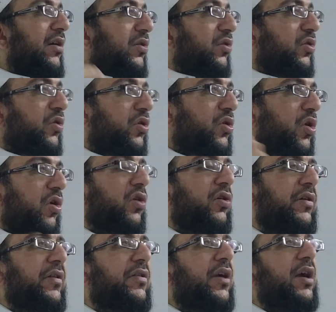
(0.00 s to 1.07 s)
good
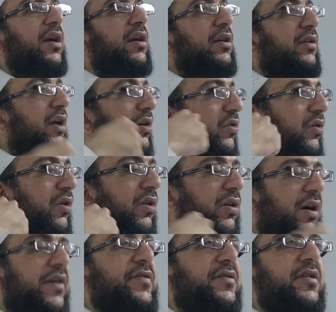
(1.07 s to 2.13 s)
clothing, they could
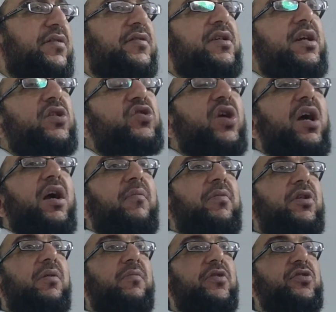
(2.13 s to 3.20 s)
last the siege. But the
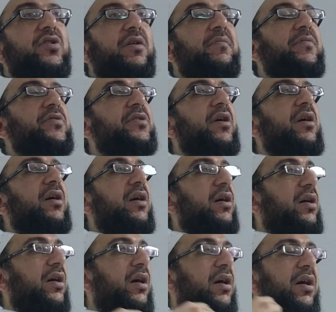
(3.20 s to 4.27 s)
Muslims,
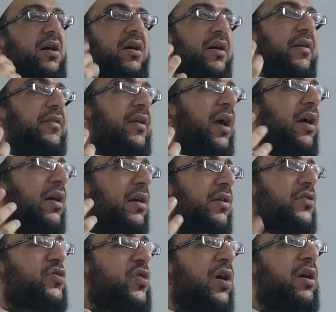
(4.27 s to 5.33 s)
they're
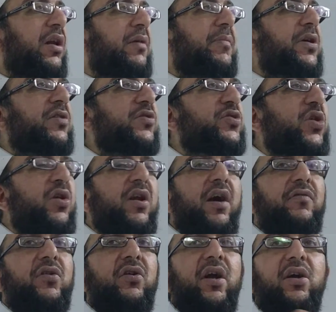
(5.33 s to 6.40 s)
struggling because they don't have the
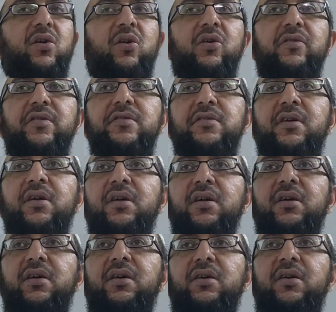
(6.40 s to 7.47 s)
right clothes,
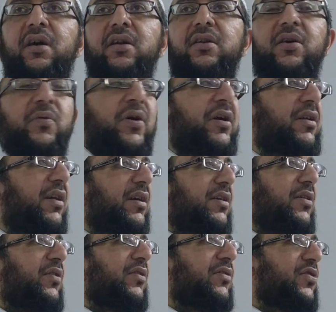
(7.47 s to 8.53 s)
right? They're wearing
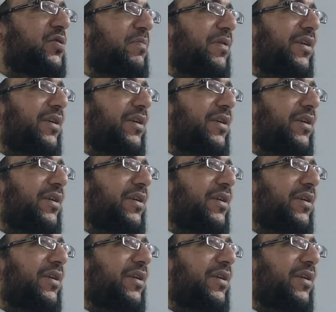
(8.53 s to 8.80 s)
jubbahs,